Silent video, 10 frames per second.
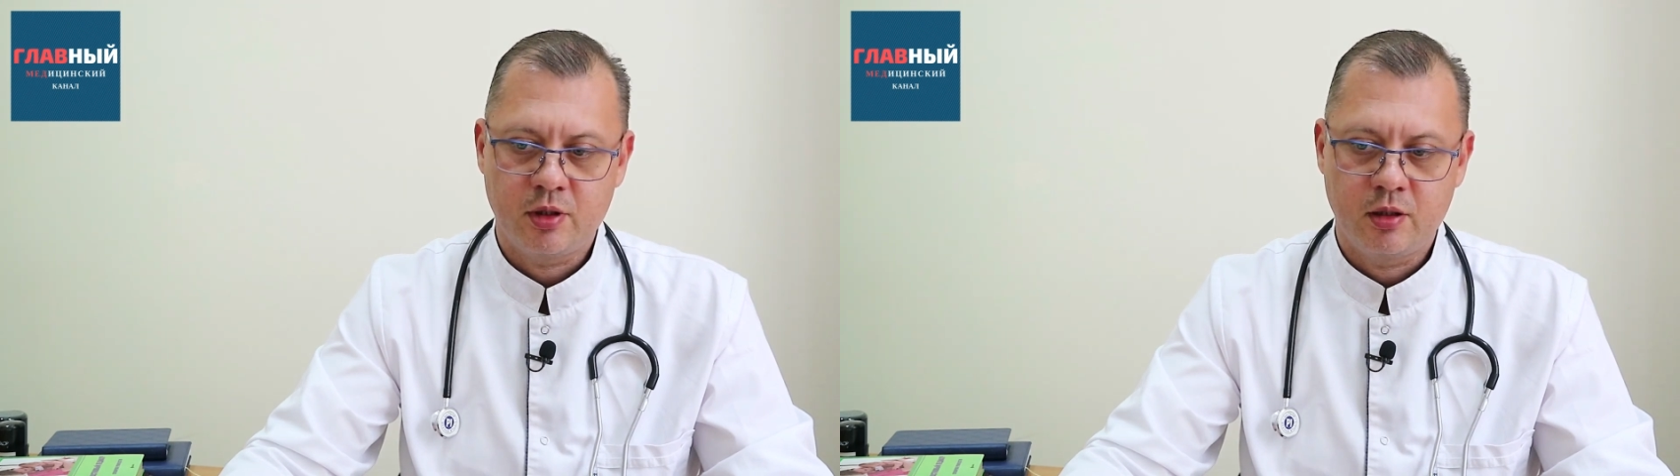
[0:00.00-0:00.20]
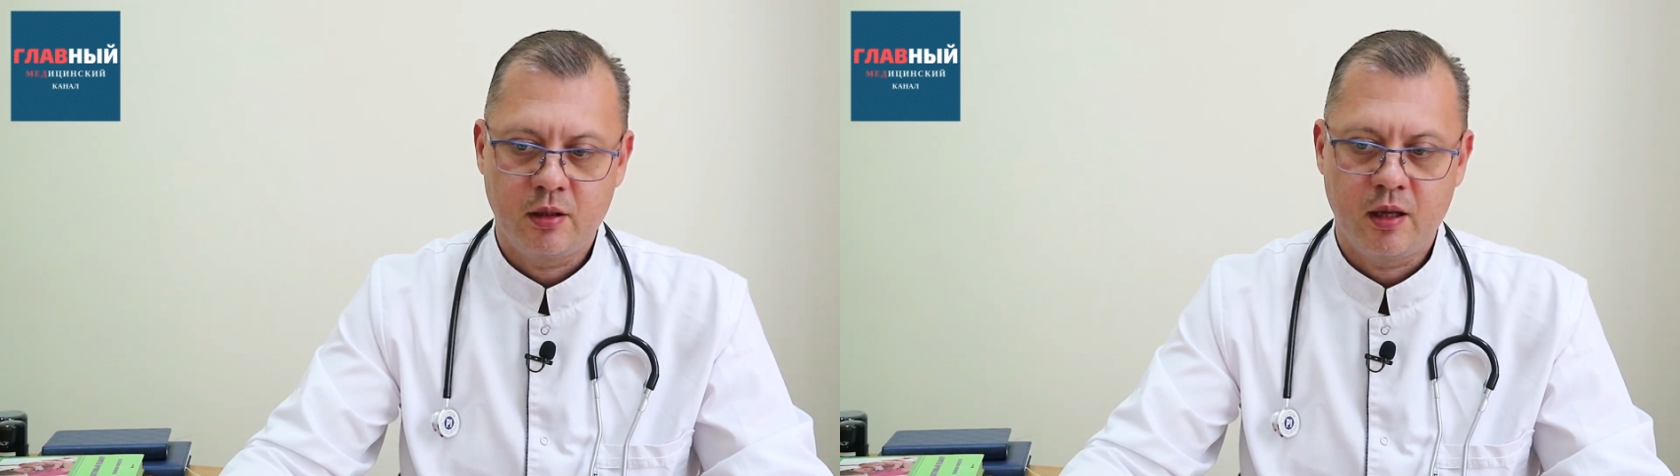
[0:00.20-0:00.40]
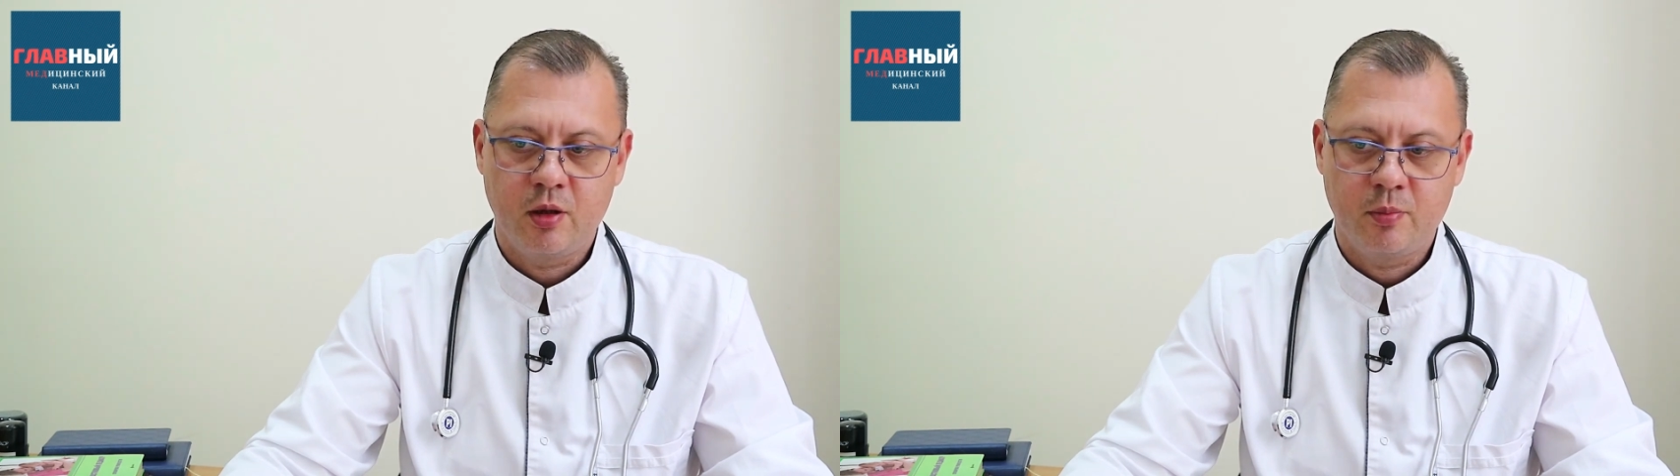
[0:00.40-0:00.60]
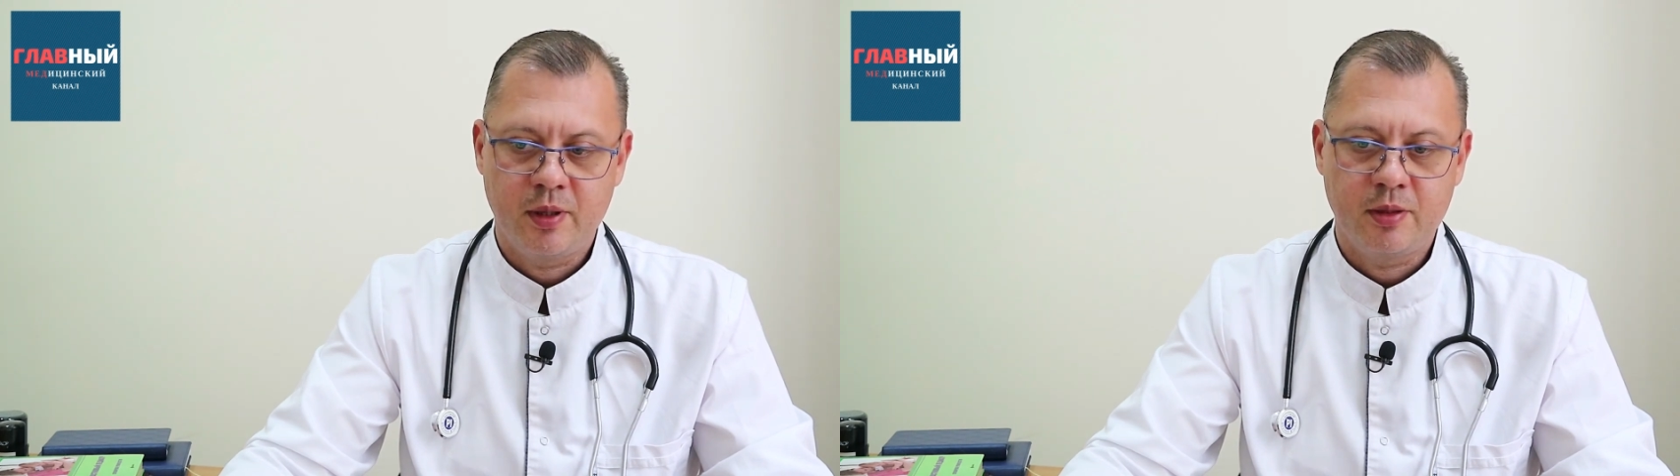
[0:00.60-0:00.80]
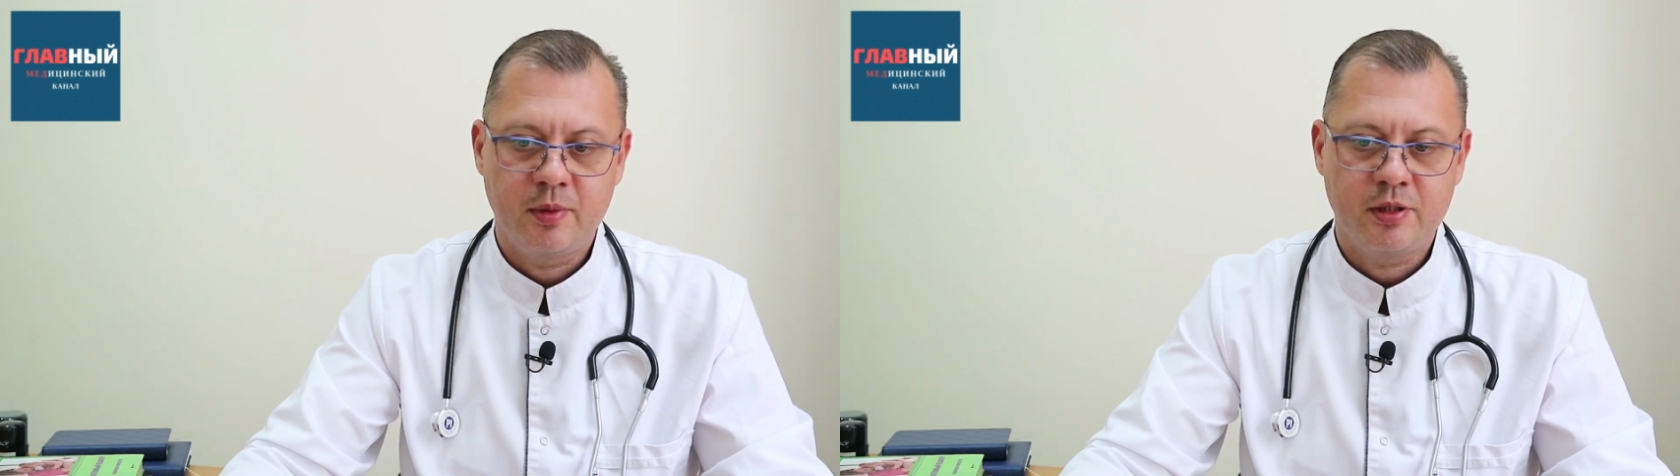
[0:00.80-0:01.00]

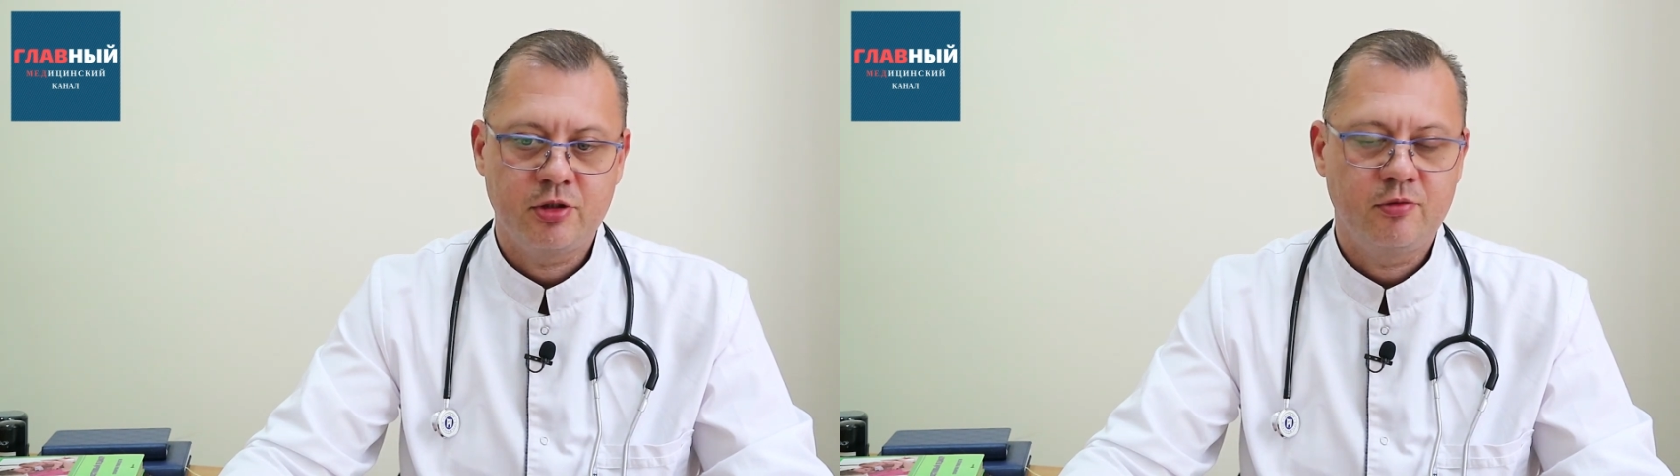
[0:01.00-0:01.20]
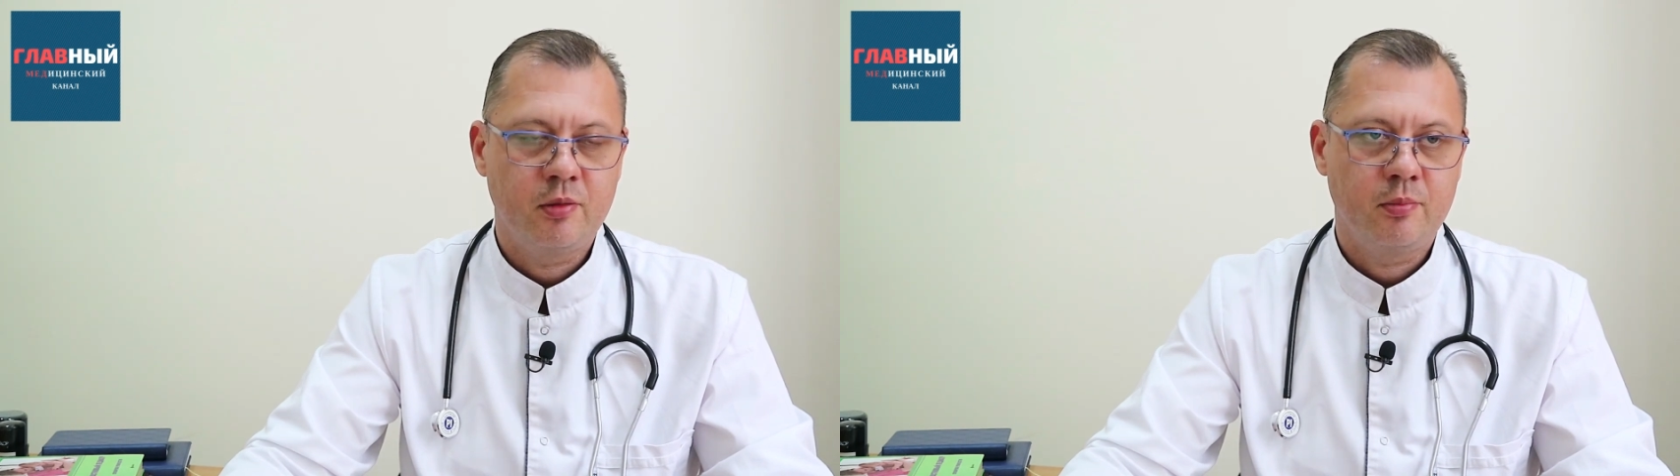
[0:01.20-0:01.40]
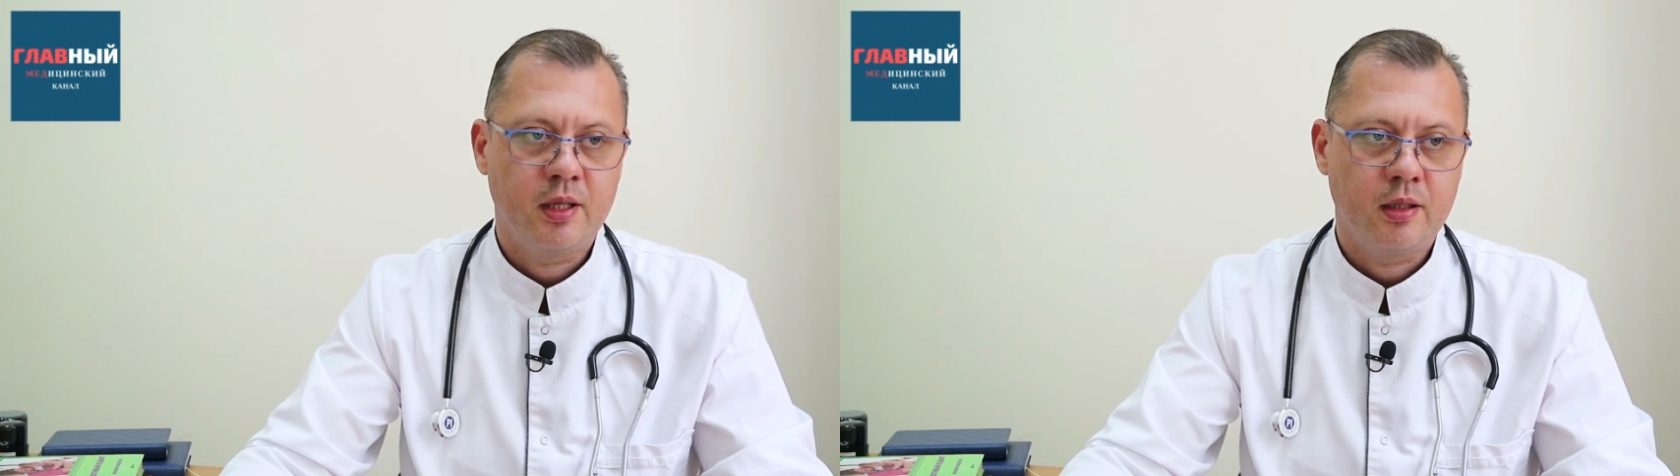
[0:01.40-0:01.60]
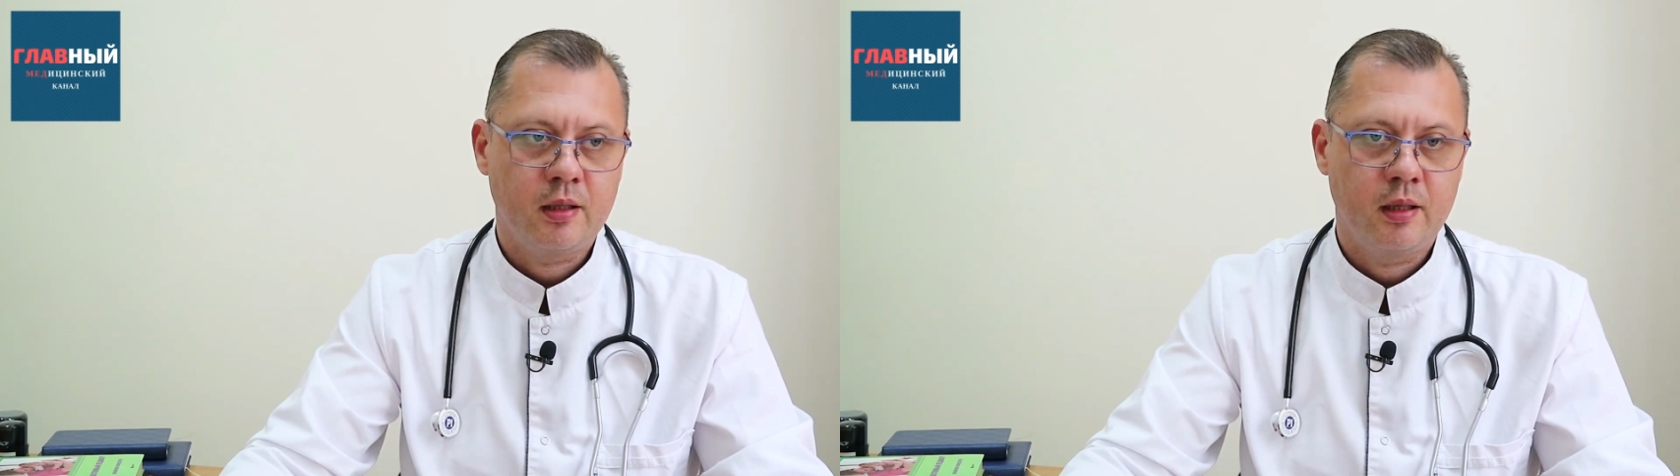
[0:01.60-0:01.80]
accompanied by severe pain